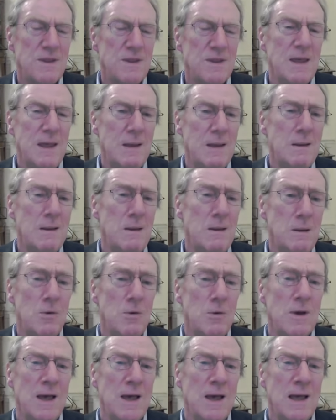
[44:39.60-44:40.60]
with
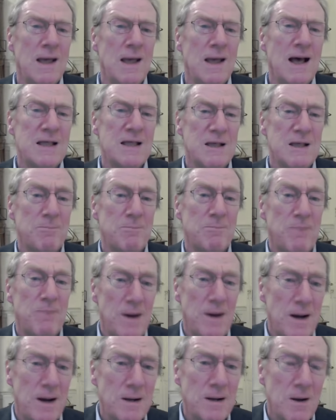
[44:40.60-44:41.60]
the UK as a
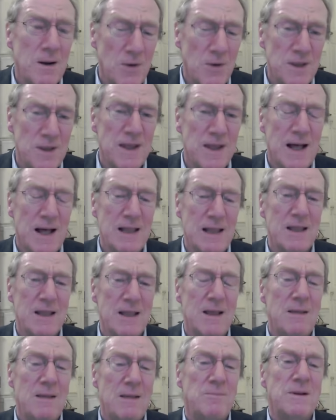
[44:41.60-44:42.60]
partner in that,
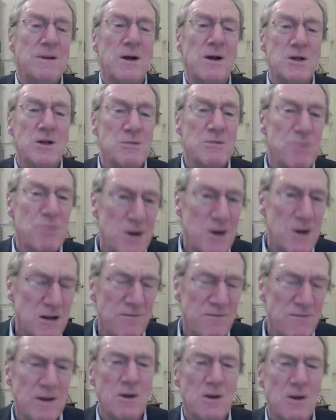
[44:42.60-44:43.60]
but not as
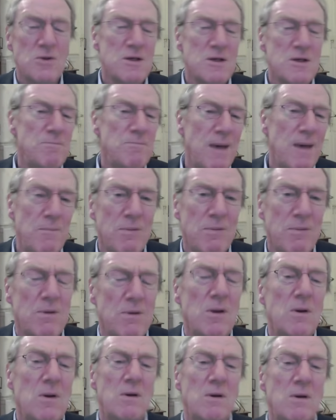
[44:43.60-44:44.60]
part of it, not as a
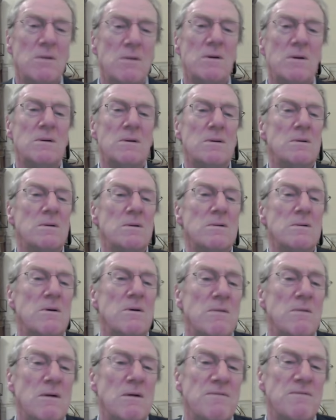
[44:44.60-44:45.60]
member
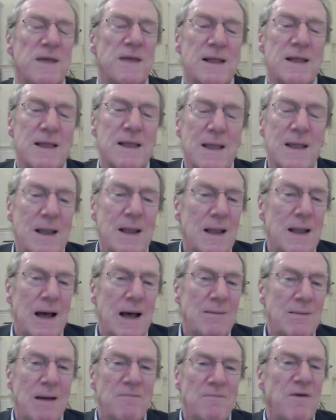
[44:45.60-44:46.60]
of that.
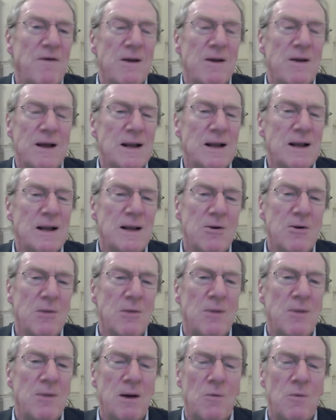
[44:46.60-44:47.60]
I'm very
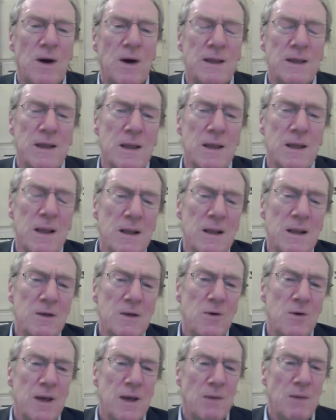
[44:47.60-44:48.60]
unclear about where the
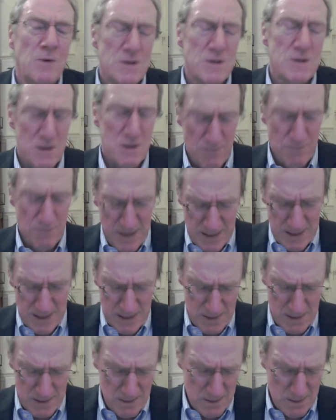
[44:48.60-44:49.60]
UK wants to be
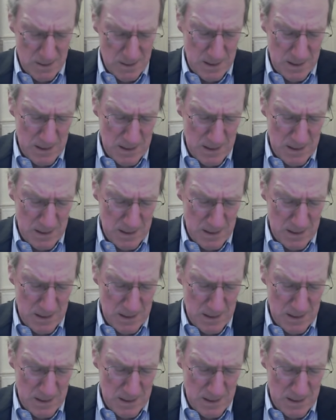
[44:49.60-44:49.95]
in